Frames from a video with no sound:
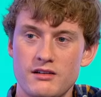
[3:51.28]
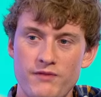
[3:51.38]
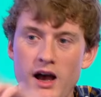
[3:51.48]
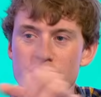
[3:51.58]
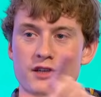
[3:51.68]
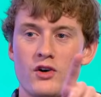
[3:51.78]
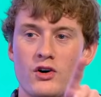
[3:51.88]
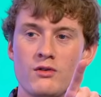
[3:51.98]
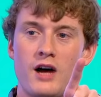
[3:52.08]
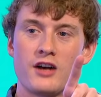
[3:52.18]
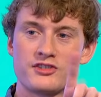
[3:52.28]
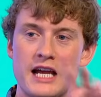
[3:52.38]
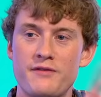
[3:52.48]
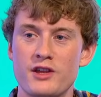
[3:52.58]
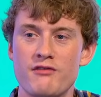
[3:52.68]
First of all, I'll
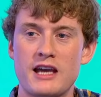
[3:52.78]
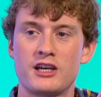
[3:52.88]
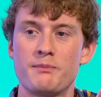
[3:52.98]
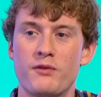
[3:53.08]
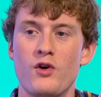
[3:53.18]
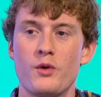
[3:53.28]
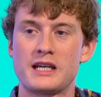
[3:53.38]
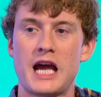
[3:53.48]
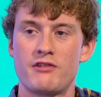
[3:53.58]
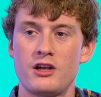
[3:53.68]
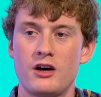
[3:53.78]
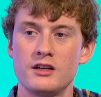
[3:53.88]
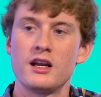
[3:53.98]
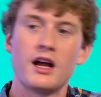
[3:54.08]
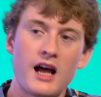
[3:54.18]
say for the record, before we carry
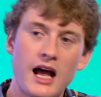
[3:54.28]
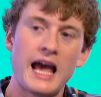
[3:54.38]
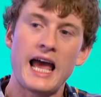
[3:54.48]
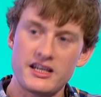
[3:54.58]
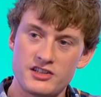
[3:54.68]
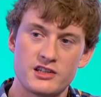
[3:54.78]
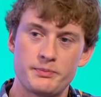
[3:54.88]
on, I hate this